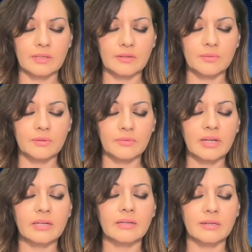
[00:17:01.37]
you will
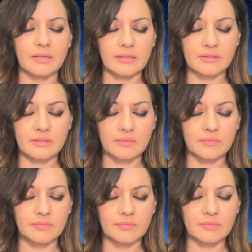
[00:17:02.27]
recognize
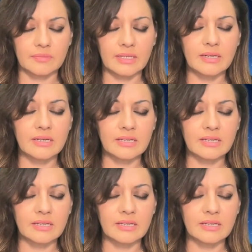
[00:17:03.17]
them in an